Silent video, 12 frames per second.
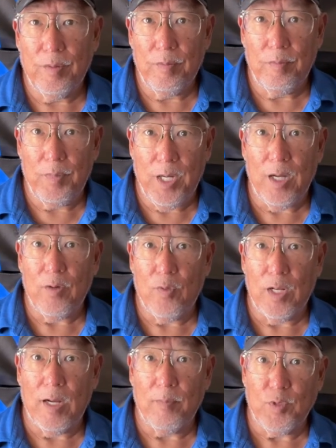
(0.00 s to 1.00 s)
But
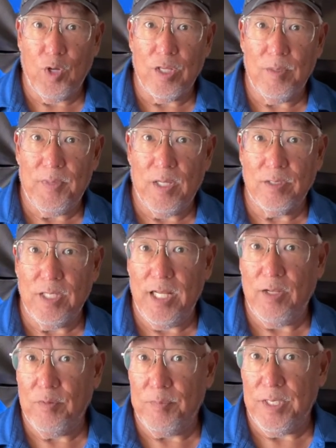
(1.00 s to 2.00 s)
what I'm talking about
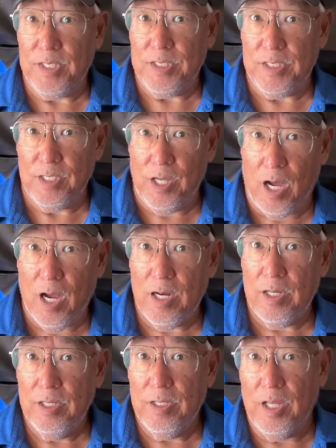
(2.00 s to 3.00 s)
today would be Tegar.